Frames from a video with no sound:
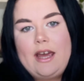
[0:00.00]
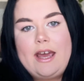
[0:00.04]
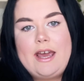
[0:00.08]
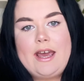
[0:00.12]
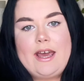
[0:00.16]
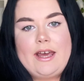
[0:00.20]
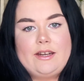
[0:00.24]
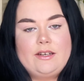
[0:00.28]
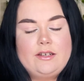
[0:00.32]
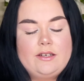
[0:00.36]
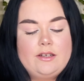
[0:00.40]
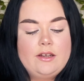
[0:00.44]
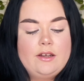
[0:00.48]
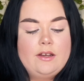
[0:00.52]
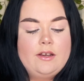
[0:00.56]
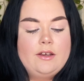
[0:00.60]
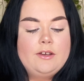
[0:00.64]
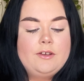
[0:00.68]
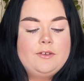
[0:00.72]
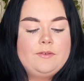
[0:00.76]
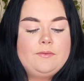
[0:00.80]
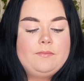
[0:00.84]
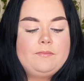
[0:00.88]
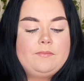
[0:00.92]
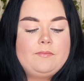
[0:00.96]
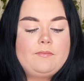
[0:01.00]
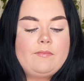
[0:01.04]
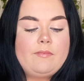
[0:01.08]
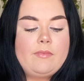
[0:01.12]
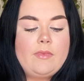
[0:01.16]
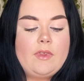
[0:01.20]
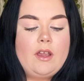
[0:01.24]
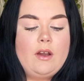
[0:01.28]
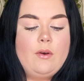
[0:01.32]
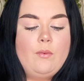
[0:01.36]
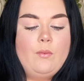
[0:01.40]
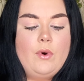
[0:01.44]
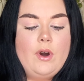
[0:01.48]
And
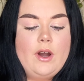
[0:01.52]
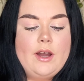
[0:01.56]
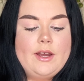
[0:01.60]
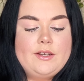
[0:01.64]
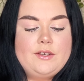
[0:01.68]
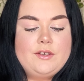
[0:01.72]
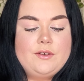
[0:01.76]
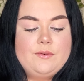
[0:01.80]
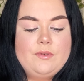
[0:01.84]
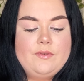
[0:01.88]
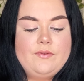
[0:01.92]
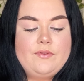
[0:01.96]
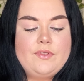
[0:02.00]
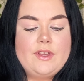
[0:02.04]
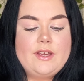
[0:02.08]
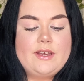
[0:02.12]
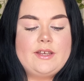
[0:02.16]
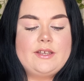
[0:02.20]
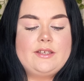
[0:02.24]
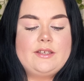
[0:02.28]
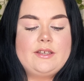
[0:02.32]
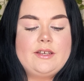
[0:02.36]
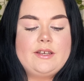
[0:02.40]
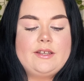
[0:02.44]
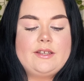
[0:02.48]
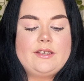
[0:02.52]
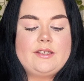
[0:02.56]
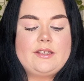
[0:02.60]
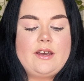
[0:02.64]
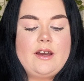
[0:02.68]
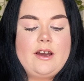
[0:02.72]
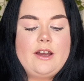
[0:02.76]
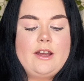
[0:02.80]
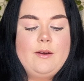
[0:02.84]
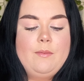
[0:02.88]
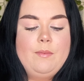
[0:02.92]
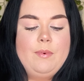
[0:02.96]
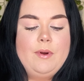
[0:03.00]
what I do with this is
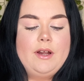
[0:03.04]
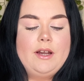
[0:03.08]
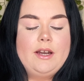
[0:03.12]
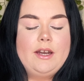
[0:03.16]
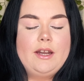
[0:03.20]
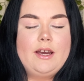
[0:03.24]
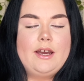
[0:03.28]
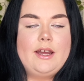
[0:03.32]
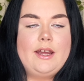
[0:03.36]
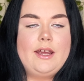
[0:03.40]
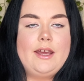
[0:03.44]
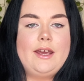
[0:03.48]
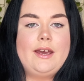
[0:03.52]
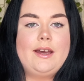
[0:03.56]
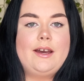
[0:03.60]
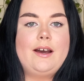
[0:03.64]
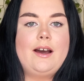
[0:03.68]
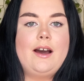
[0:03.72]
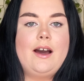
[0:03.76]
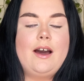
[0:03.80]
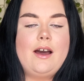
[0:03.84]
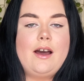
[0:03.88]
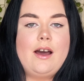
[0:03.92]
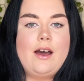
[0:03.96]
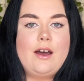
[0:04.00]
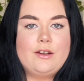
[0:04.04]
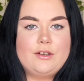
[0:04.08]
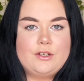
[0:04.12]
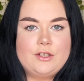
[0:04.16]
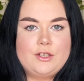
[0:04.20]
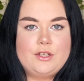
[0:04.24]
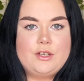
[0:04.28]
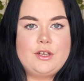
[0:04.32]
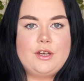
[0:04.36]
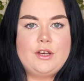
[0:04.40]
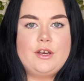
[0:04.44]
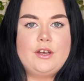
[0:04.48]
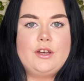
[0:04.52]
I apply it
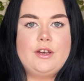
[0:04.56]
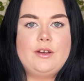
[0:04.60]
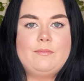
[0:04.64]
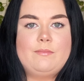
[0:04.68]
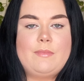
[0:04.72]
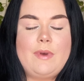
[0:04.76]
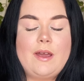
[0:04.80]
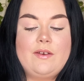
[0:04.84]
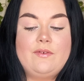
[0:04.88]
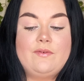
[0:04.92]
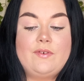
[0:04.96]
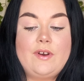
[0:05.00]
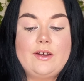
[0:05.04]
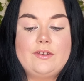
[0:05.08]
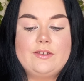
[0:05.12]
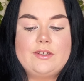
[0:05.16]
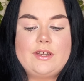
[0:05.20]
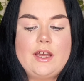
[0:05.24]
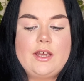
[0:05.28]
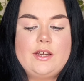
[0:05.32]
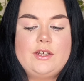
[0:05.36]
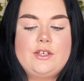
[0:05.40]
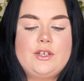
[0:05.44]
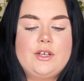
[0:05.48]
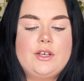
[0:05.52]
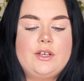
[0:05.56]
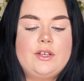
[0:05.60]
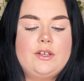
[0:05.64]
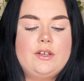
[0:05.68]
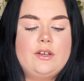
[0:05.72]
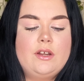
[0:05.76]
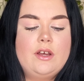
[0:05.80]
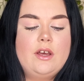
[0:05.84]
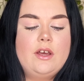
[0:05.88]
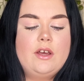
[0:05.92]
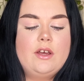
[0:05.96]
under my foundation.